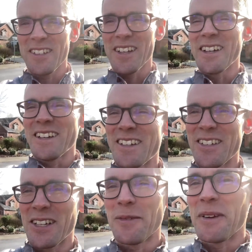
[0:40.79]

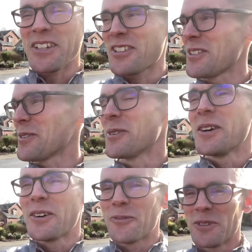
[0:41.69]
You gotta make sure you
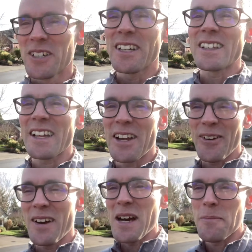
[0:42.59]
really
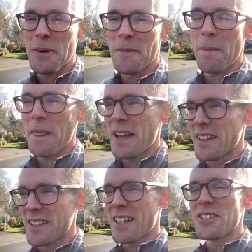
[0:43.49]
layer up
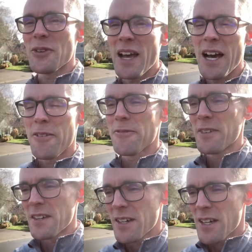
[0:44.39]
and that you have
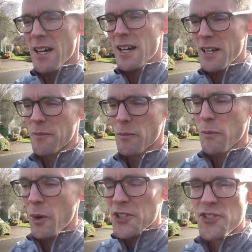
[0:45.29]

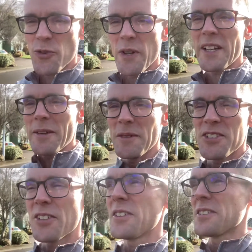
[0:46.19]
moisture wicking
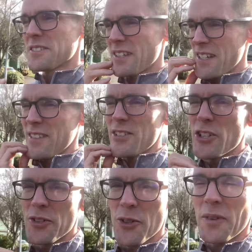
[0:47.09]
materials that, you
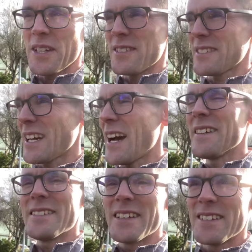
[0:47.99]
know, you don't get
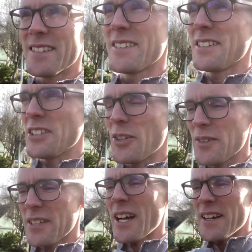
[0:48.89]
cotton in, you know,
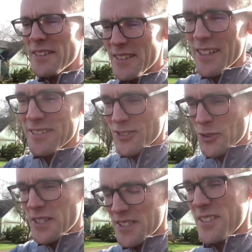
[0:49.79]
cotton that
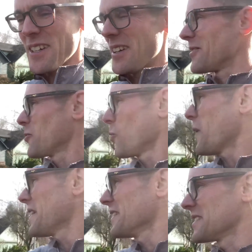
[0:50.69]
creates
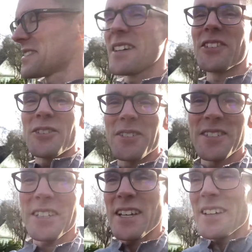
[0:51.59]
wetness on your
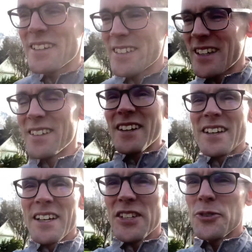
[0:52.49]
skin, and
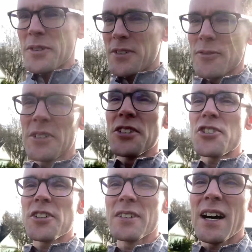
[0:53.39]
then you can really
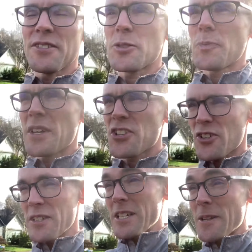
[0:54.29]
chill out,
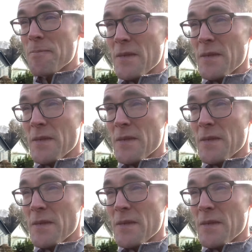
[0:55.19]
especially